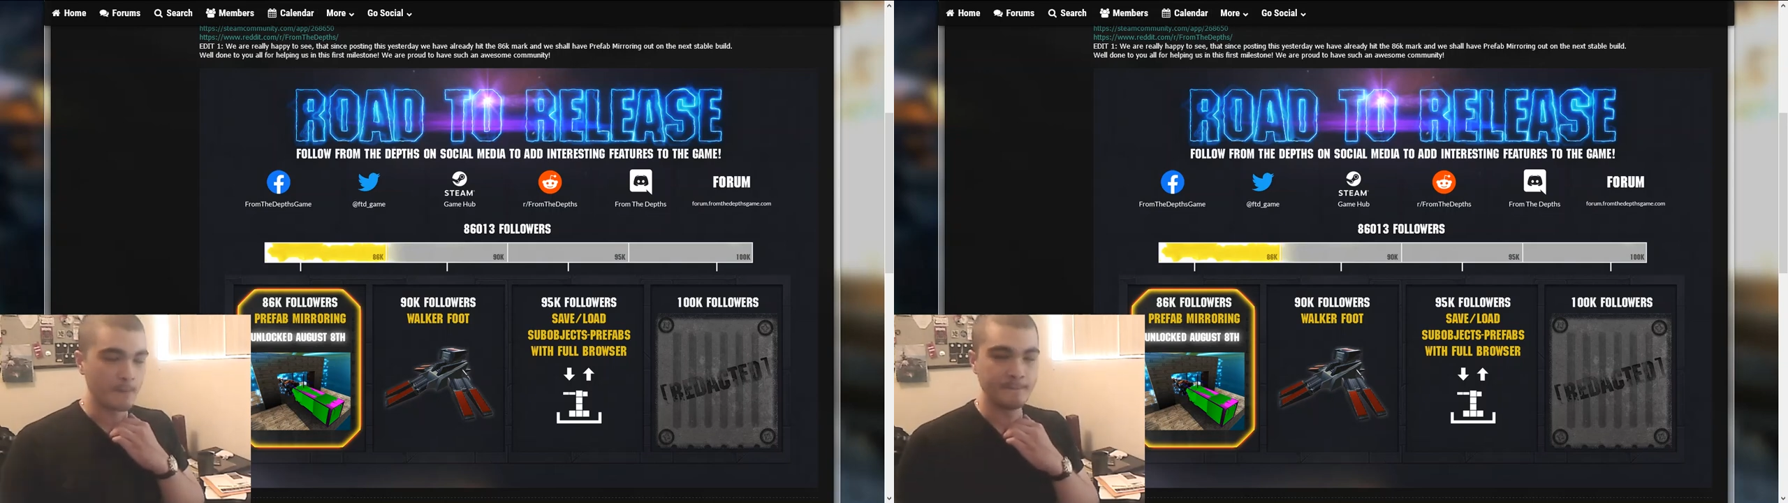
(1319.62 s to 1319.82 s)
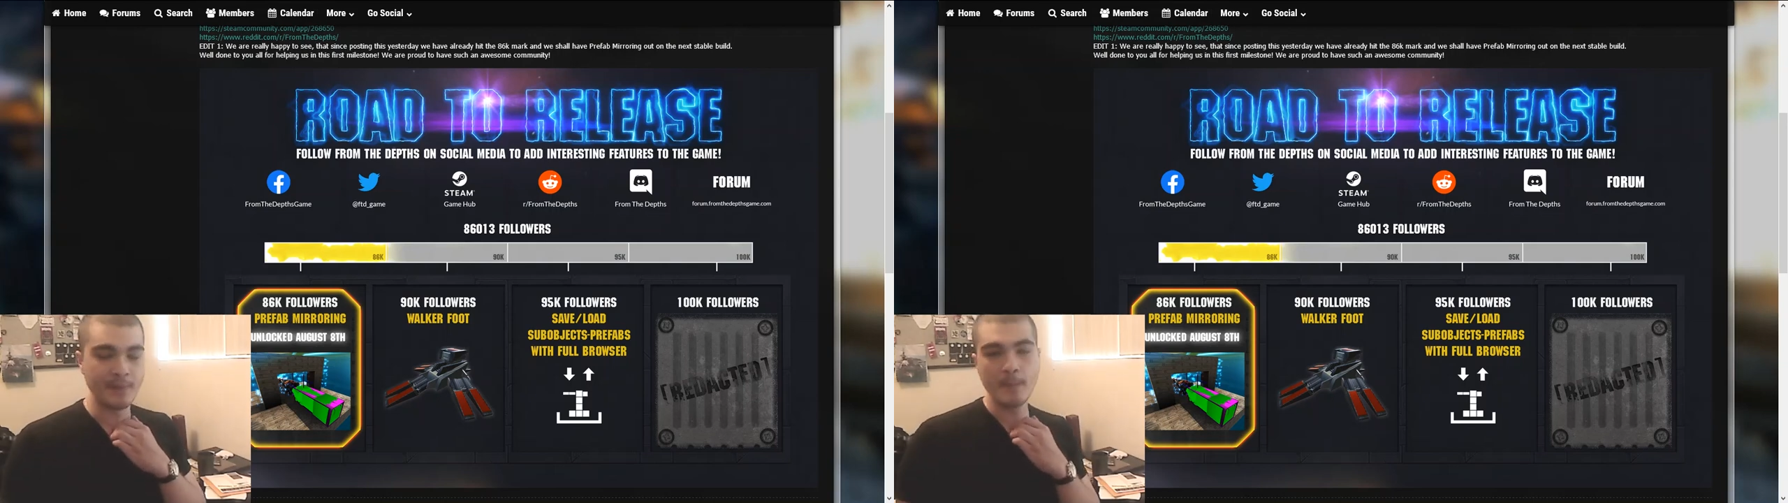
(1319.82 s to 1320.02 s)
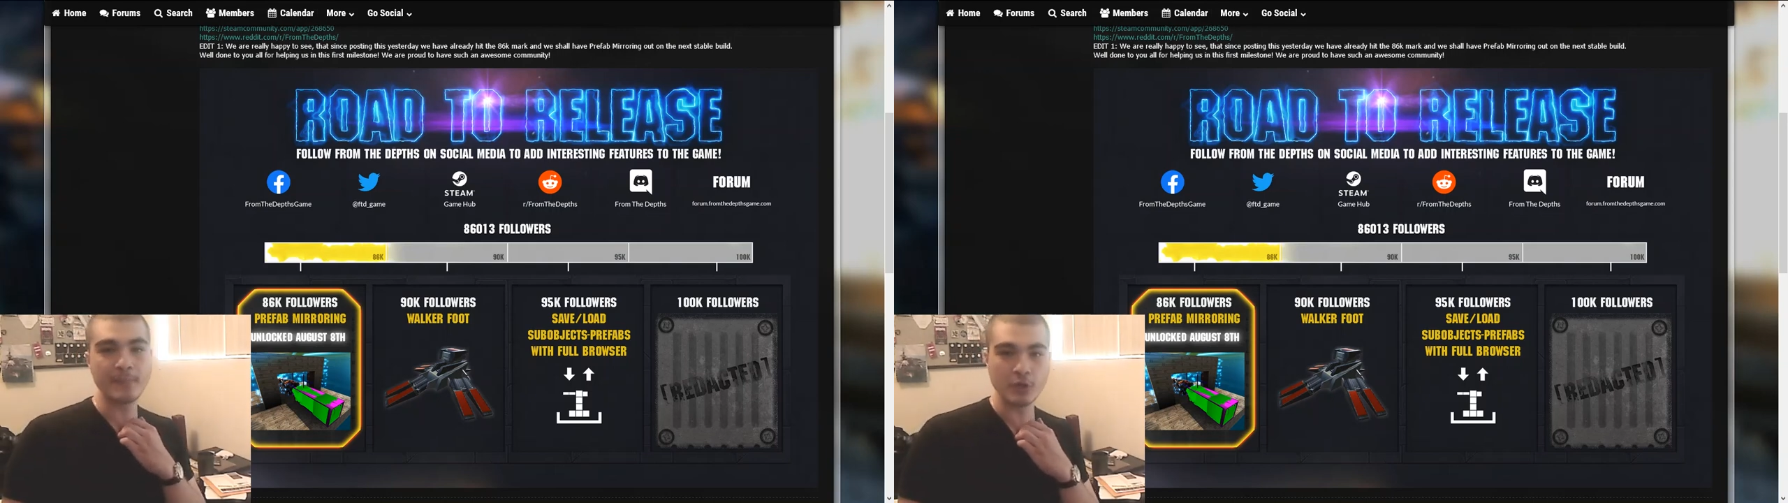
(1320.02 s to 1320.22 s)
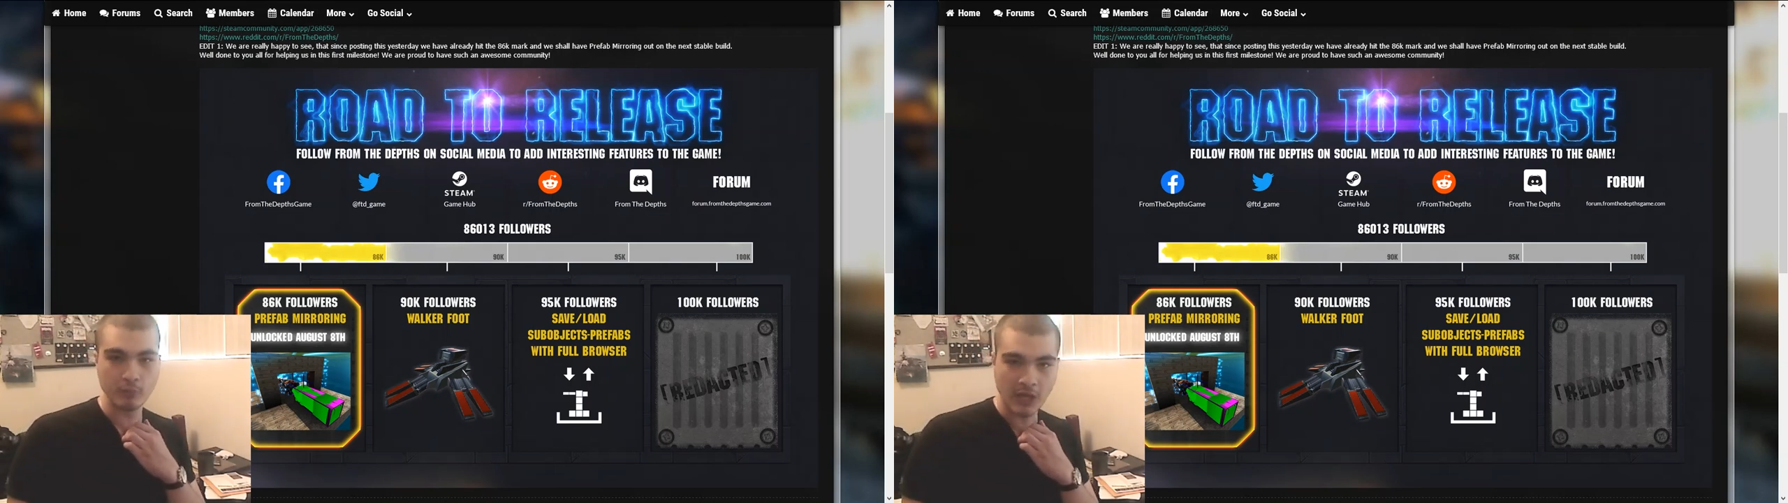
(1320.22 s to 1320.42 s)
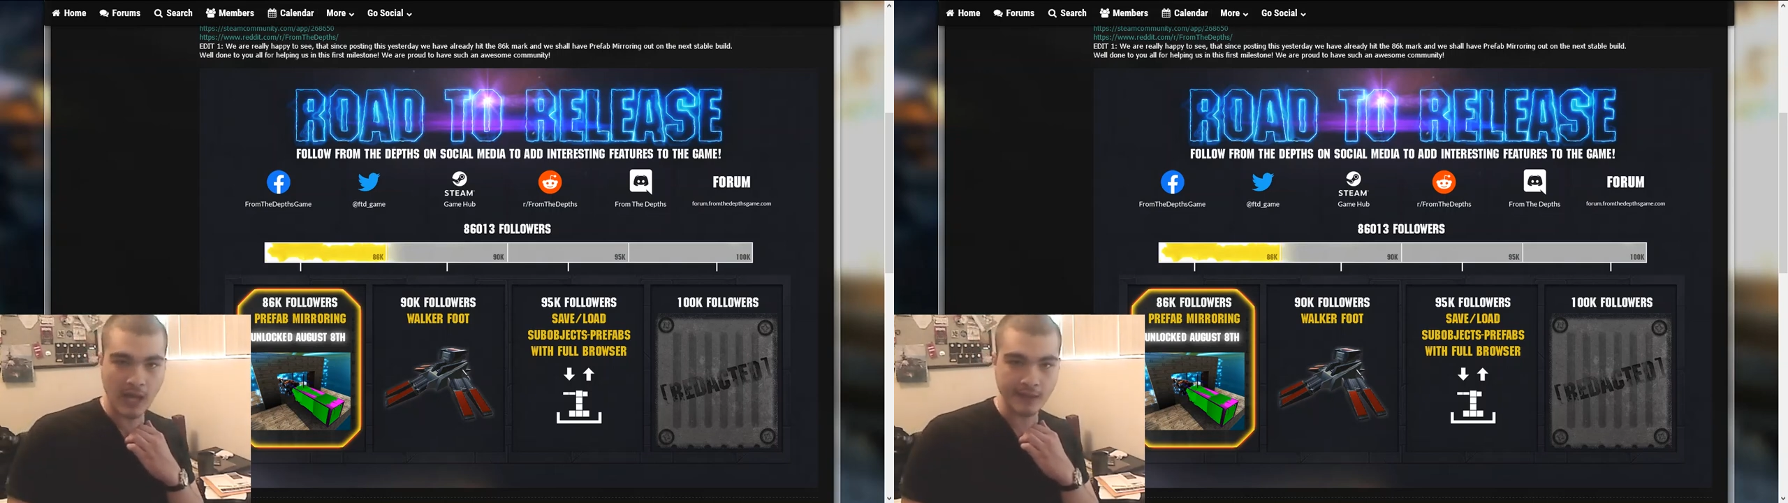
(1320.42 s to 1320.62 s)
bumper
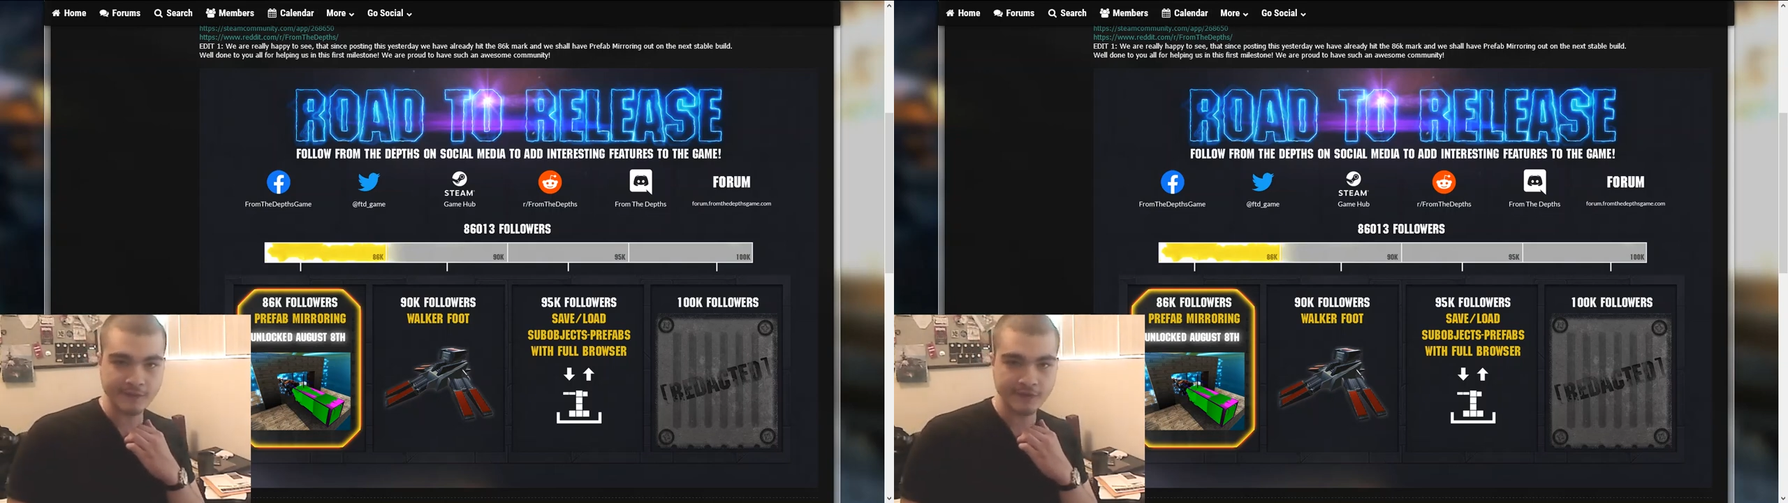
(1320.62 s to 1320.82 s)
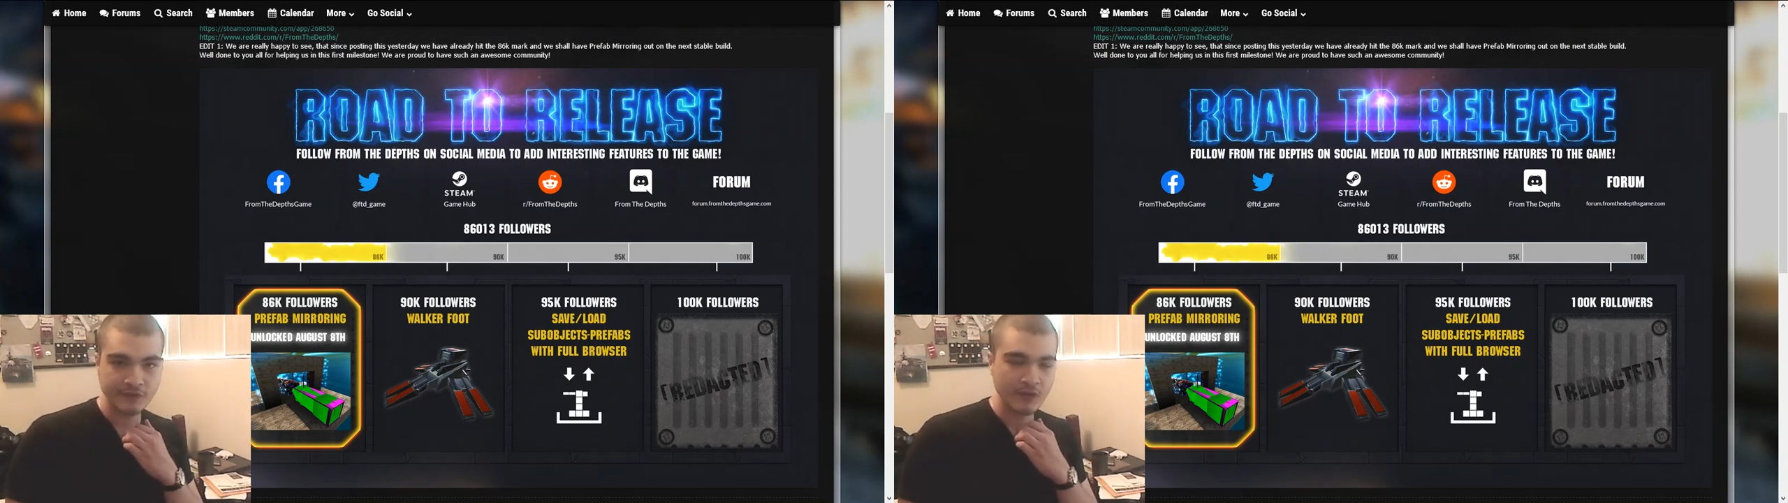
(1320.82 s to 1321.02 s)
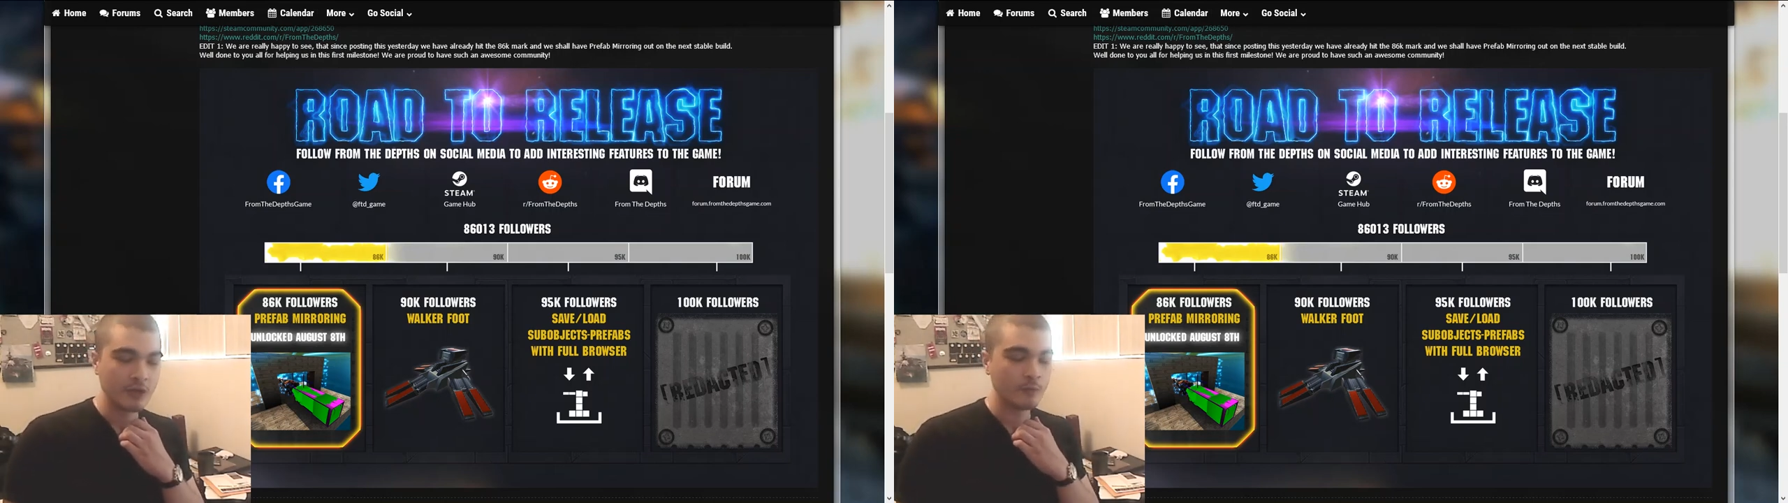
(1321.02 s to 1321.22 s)
blocks.